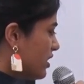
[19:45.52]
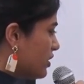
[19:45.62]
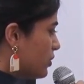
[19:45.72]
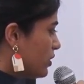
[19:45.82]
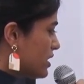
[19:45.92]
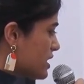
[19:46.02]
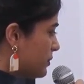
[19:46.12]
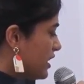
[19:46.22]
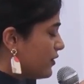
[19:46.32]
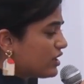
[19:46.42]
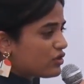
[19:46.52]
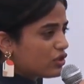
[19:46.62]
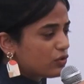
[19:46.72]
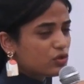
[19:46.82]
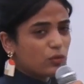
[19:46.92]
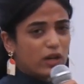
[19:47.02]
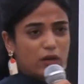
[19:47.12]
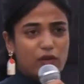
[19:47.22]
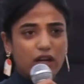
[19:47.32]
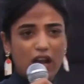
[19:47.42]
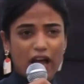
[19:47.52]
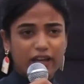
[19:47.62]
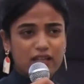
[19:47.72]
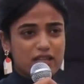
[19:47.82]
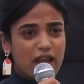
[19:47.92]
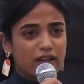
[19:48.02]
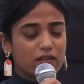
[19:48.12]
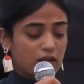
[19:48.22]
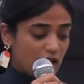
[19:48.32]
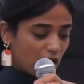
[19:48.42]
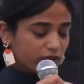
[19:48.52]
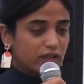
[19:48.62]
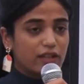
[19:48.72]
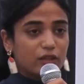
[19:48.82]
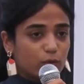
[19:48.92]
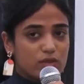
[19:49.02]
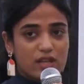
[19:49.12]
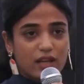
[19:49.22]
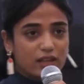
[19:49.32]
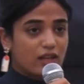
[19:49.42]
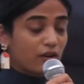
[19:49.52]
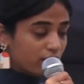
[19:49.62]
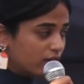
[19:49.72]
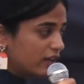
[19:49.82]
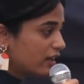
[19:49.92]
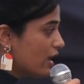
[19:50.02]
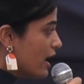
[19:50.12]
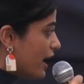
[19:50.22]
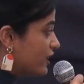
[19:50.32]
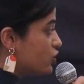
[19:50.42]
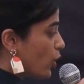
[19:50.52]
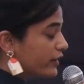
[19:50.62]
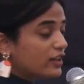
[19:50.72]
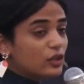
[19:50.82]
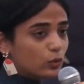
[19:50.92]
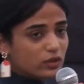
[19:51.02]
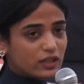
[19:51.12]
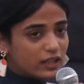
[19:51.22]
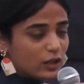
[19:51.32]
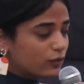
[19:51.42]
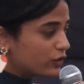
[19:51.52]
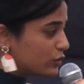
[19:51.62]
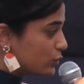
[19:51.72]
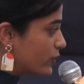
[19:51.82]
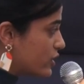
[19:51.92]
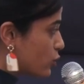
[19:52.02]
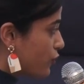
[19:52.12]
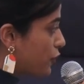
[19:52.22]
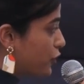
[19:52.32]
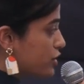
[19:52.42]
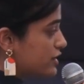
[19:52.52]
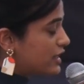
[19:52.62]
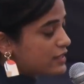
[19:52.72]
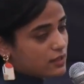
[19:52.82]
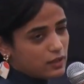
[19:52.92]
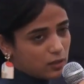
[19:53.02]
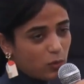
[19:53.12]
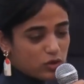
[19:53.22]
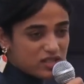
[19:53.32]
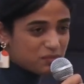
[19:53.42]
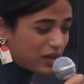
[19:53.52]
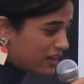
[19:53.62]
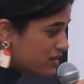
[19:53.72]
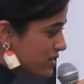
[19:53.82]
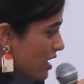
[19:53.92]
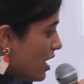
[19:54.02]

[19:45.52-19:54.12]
this is something that we introduced to one of our clients, and now that they're using it, they're really enjoying the utility of a two-way sofa. Of course, it takes a little more space,